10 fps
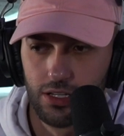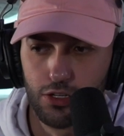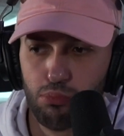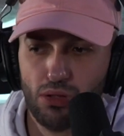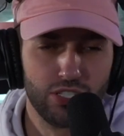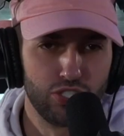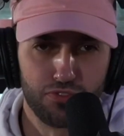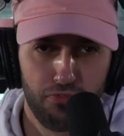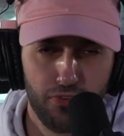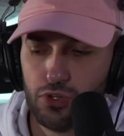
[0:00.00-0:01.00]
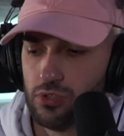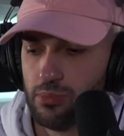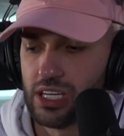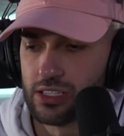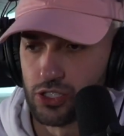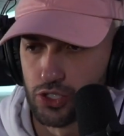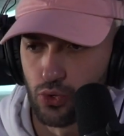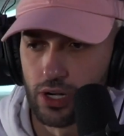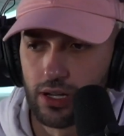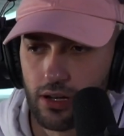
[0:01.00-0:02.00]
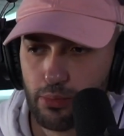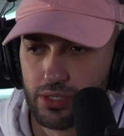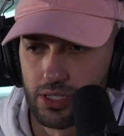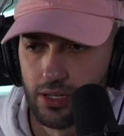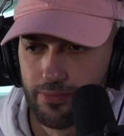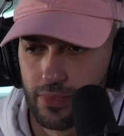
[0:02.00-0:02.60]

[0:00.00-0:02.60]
You know, bullets just flew. Let me get the story 100%